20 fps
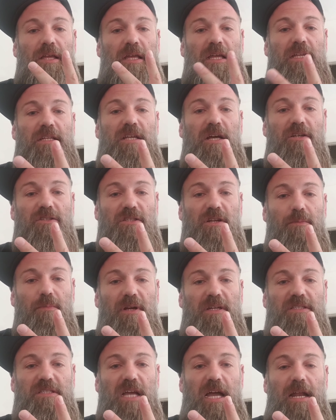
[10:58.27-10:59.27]
he tells
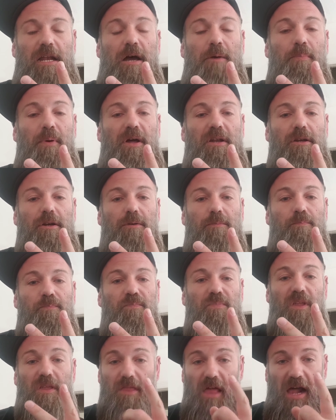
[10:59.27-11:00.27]
everybody to sign up under.
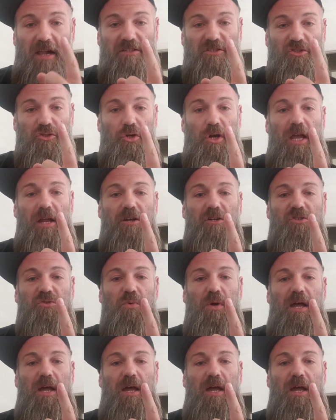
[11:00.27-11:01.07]
That's Trader's